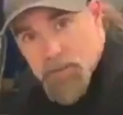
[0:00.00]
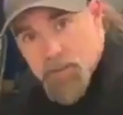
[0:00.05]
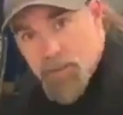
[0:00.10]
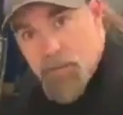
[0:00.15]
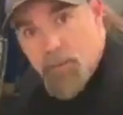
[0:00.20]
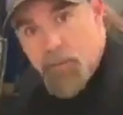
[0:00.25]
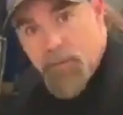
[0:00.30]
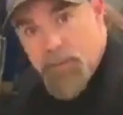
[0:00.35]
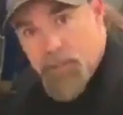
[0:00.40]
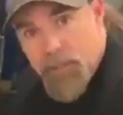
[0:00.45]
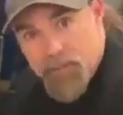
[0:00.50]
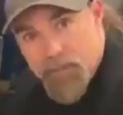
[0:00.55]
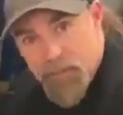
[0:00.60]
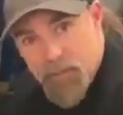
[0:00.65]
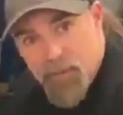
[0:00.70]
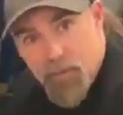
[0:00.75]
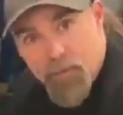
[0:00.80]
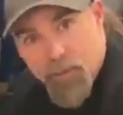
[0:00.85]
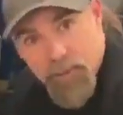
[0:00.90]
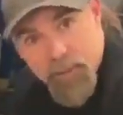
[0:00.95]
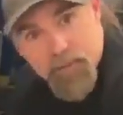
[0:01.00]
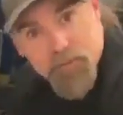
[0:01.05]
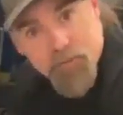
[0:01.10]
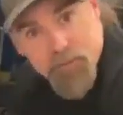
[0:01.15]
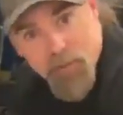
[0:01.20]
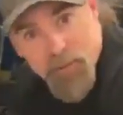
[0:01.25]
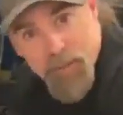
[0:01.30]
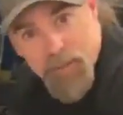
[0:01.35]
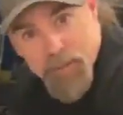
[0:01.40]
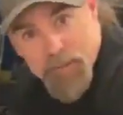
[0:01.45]
So now we got the
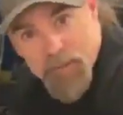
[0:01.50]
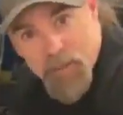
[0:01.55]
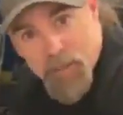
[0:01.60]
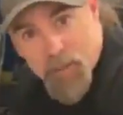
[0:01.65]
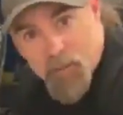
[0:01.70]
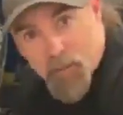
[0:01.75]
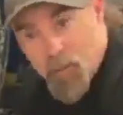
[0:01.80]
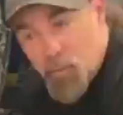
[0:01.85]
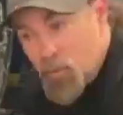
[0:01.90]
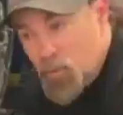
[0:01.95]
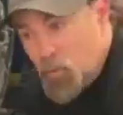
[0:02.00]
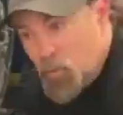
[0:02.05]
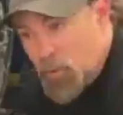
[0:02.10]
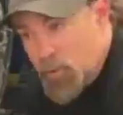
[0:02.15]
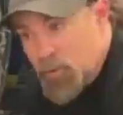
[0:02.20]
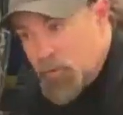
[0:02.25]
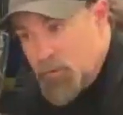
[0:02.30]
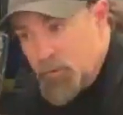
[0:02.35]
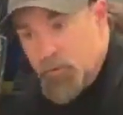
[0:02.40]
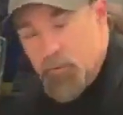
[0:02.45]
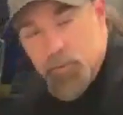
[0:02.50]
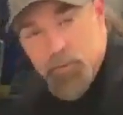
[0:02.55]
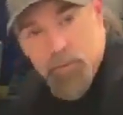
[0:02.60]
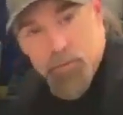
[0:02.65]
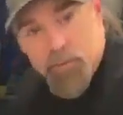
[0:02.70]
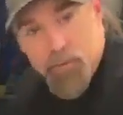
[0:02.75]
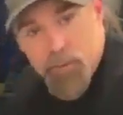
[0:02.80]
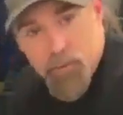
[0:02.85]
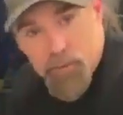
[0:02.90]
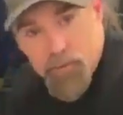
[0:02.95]
transfer case out. What we're going to do is
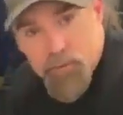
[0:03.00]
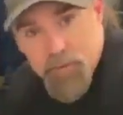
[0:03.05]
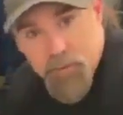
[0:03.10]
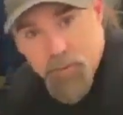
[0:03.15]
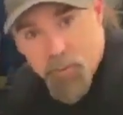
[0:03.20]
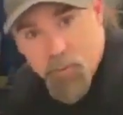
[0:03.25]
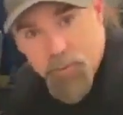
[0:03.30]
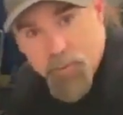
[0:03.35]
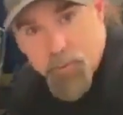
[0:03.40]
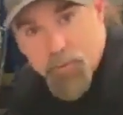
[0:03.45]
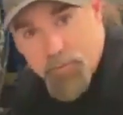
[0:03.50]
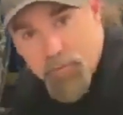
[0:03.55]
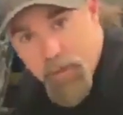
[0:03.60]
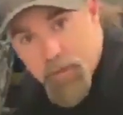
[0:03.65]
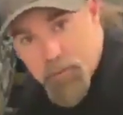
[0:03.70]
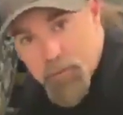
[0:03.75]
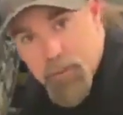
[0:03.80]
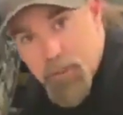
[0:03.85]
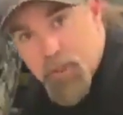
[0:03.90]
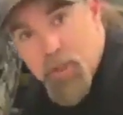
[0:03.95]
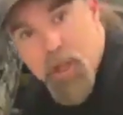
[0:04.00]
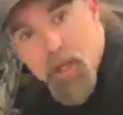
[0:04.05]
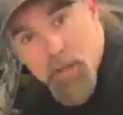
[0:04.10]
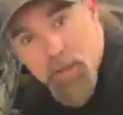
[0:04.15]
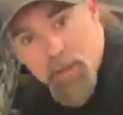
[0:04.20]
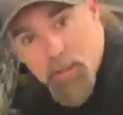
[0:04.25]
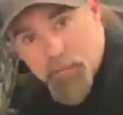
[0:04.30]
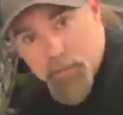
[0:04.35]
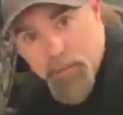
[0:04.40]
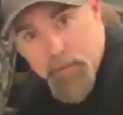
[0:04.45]
you're going to see we provided the
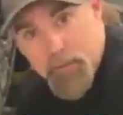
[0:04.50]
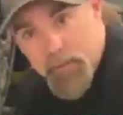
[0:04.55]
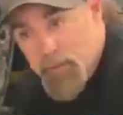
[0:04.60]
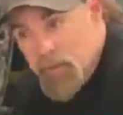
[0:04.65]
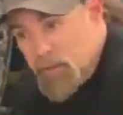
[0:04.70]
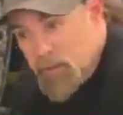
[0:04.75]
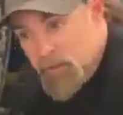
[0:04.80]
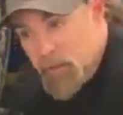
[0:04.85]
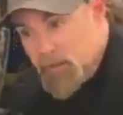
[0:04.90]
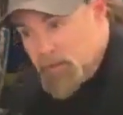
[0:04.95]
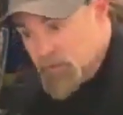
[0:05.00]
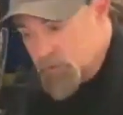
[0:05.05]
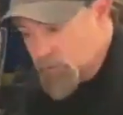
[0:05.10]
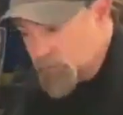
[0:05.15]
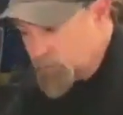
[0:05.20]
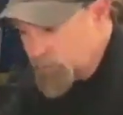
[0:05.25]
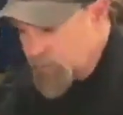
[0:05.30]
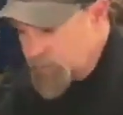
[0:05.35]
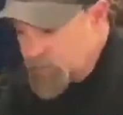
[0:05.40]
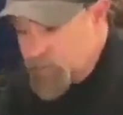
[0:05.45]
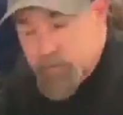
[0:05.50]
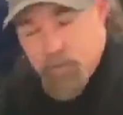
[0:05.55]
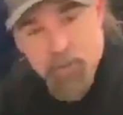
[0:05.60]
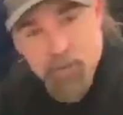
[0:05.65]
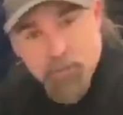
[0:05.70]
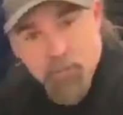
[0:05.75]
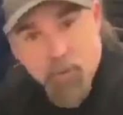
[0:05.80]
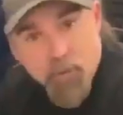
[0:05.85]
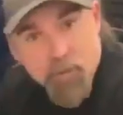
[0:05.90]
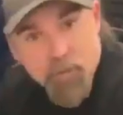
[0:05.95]
clocking ring. That's going to be a
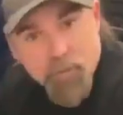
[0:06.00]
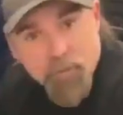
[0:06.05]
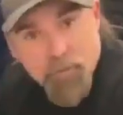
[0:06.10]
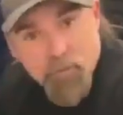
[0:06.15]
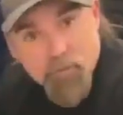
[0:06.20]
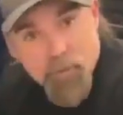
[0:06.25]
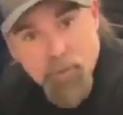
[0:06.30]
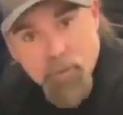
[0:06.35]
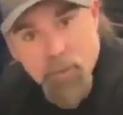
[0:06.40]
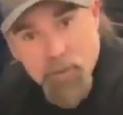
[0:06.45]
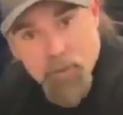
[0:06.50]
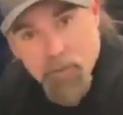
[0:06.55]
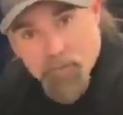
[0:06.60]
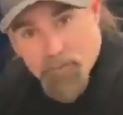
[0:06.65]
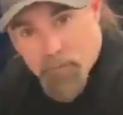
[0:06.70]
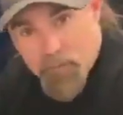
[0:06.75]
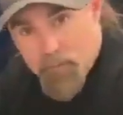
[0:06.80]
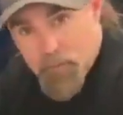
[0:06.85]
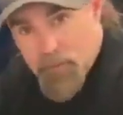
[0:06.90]
6 bolt for